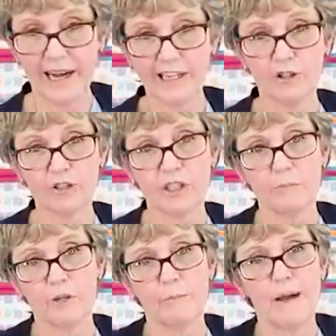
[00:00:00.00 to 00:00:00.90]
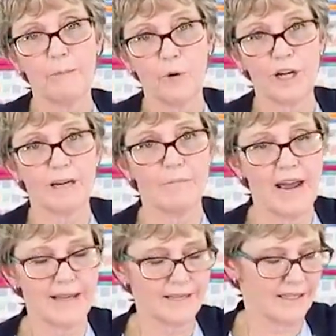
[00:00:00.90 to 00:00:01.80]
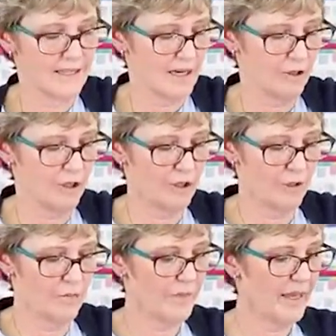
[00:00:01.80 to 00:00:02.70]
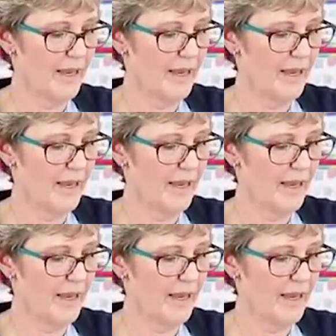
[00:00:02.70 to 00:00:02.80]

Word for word: I'd usually put my boarding pass in there too.